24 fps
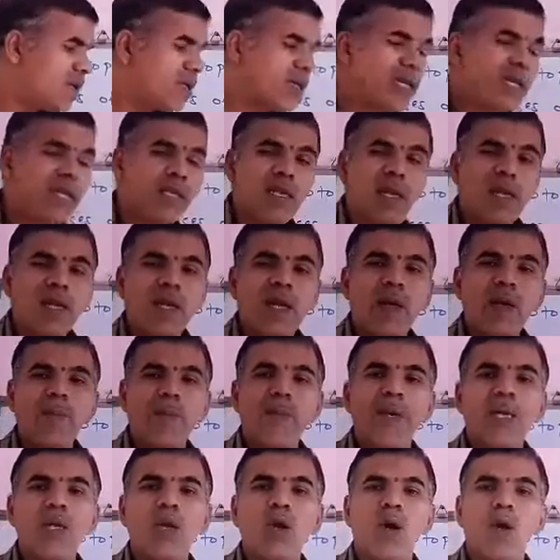in the
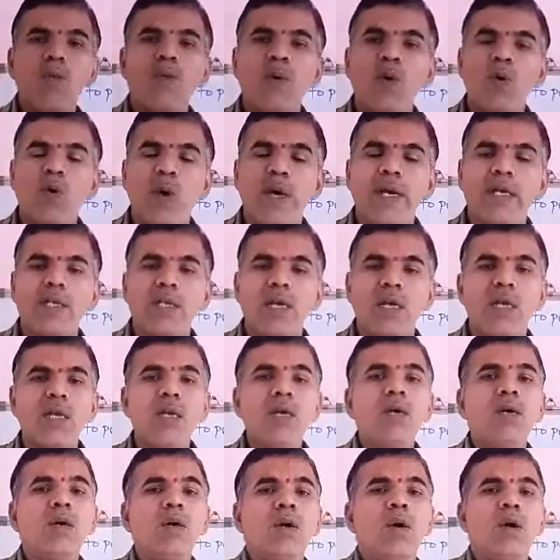treatment of
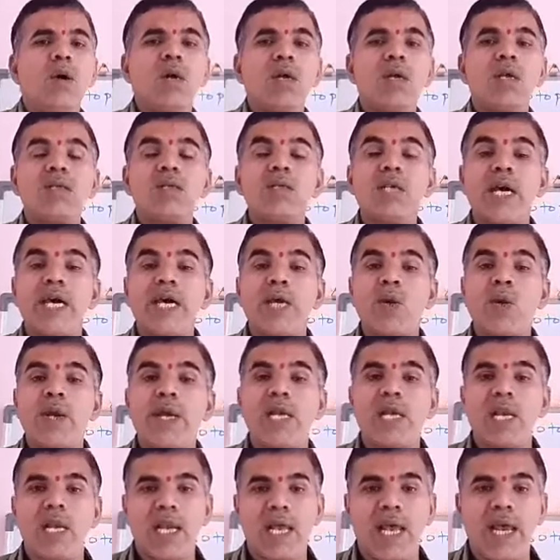goiter or
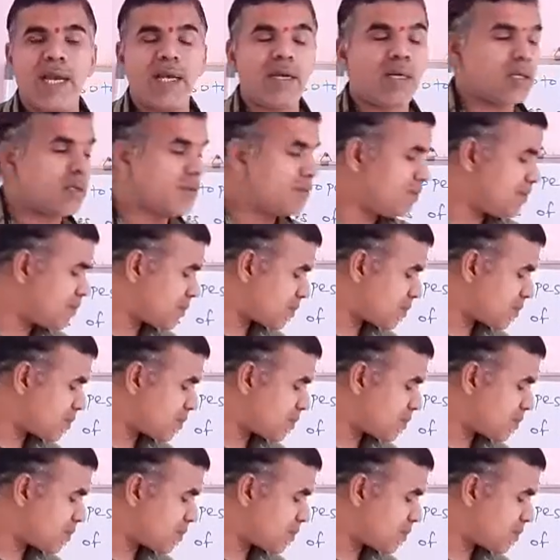thyroid gland.